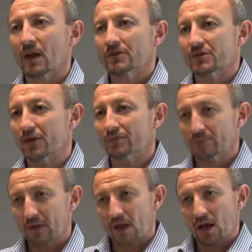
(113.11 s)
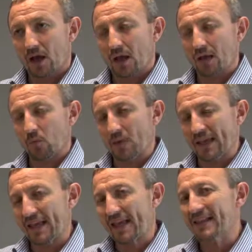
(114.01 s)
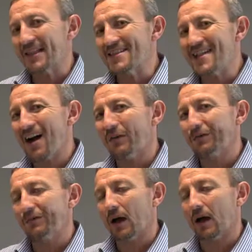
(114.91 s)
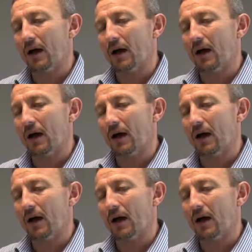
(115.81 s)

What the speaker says: So we can get enough